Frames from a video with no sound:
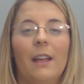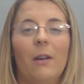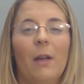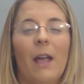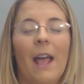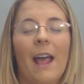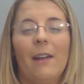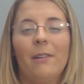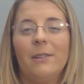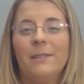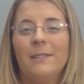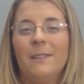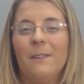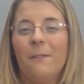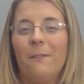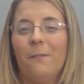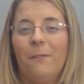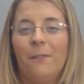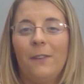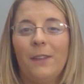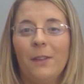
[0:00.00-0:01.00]
how does
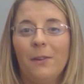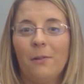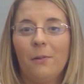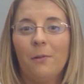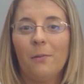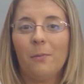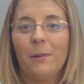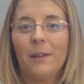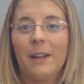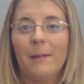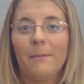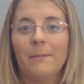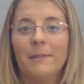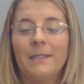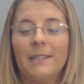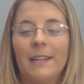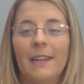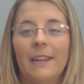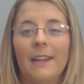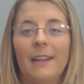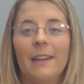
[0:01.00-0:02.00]
it feel when I'm
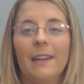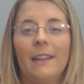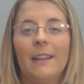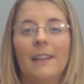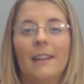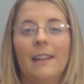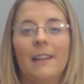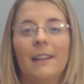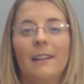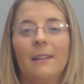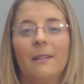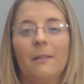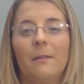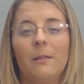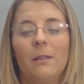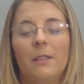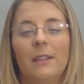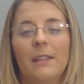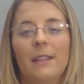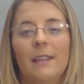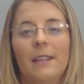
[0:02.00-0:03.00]
sitting
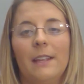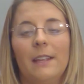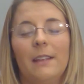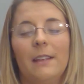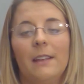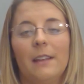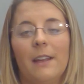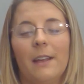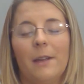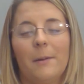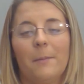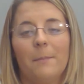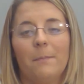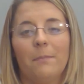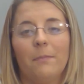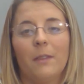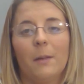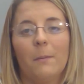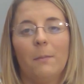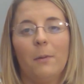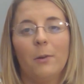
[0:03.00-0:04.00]
in the
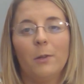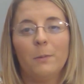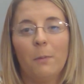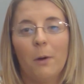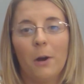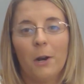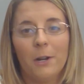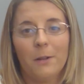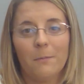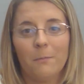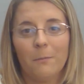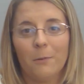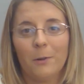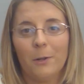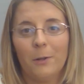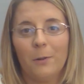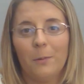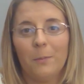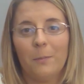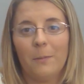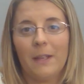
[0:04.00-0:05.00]
postpartum
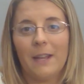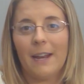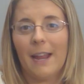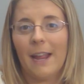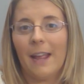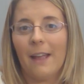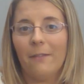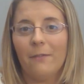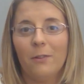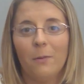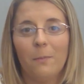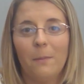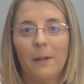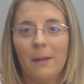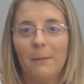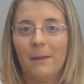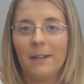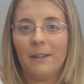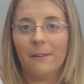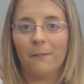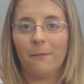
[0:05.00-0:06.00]
room and I have no
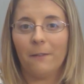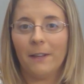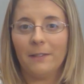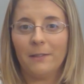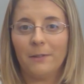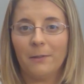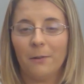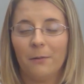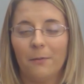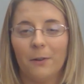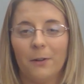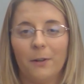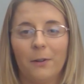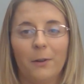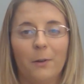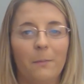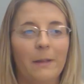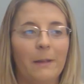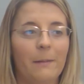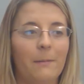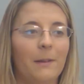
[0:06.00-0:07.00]
baby to fuss over,
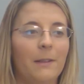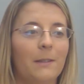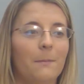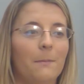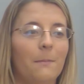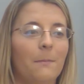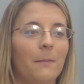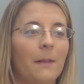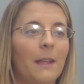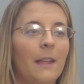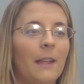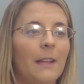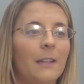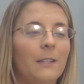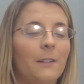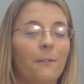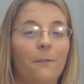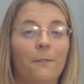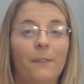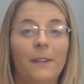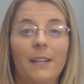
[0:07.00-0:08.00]
no baby
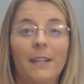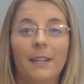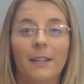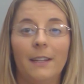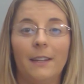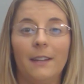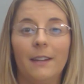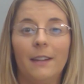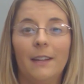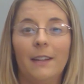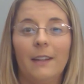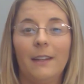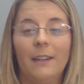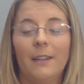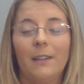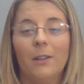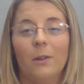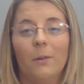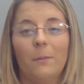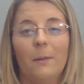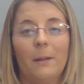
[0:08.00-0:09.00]
to feed,
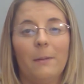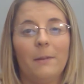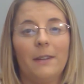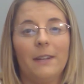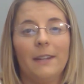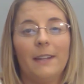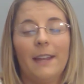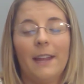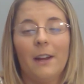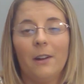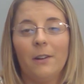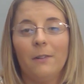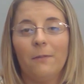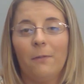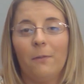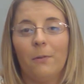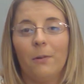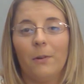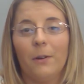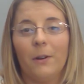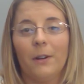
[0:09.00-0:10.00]
no baby to care
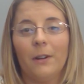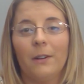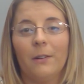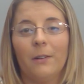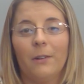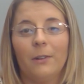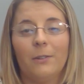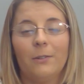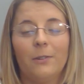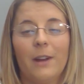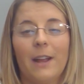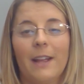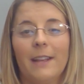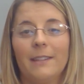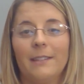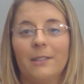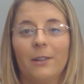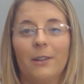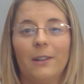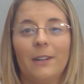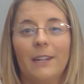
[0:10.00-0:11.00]
for or
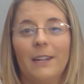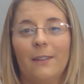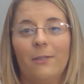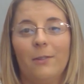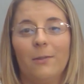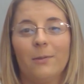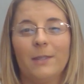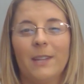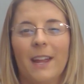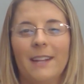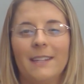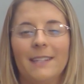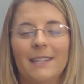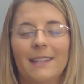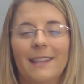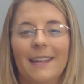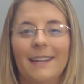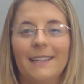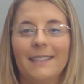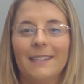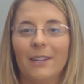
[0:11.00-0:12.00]
dress or any of those kinds of
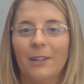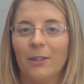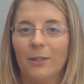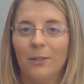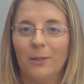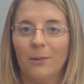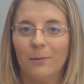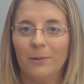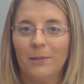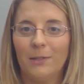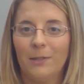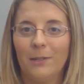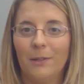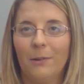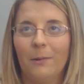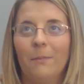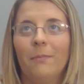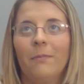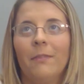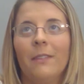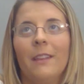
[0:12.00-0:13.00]
things that you're used
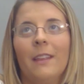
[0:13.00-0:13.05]
to?